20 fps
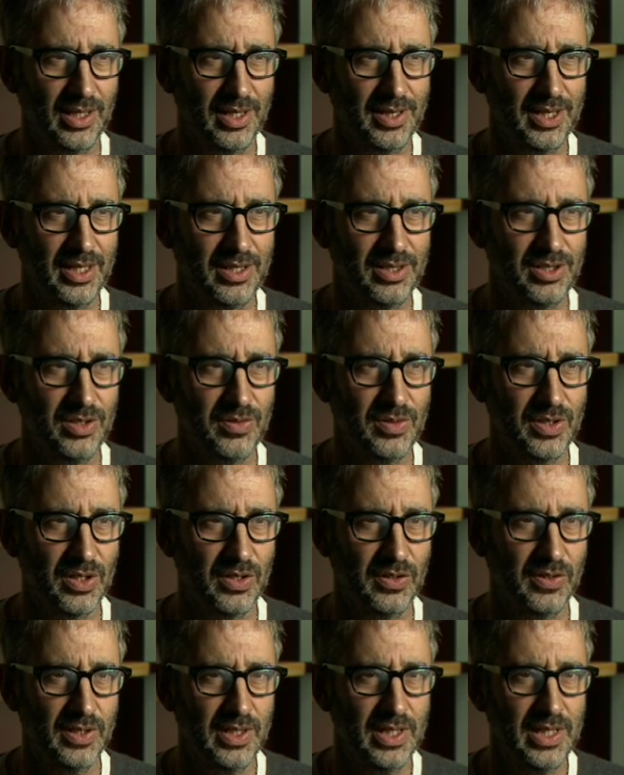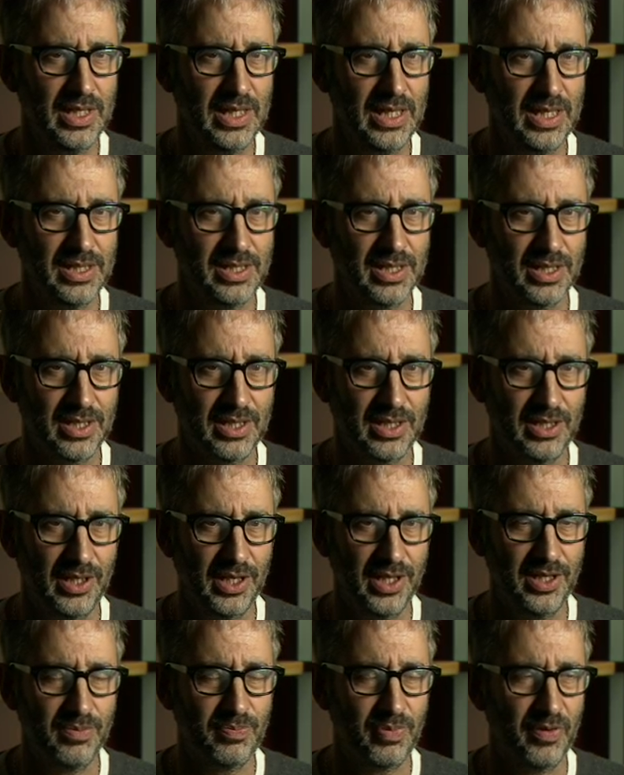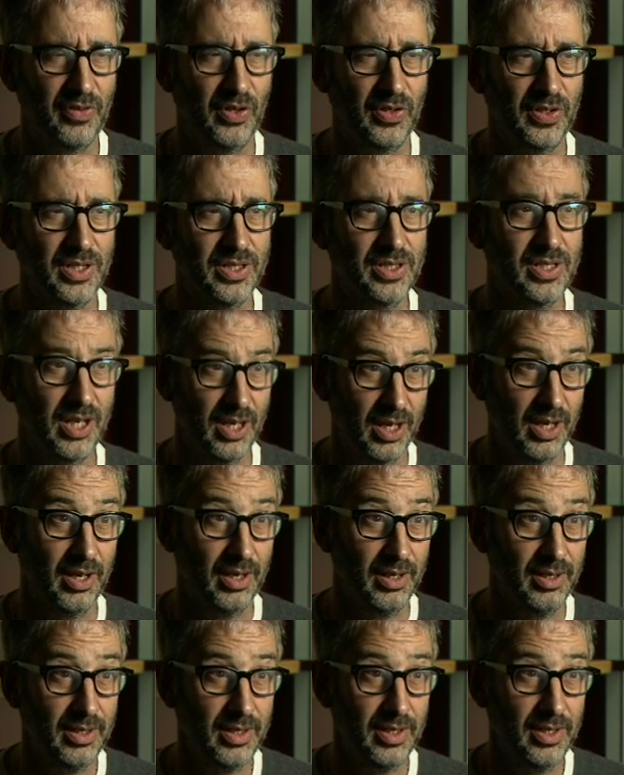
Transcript: I think Dieudonné is a kind of provocateur,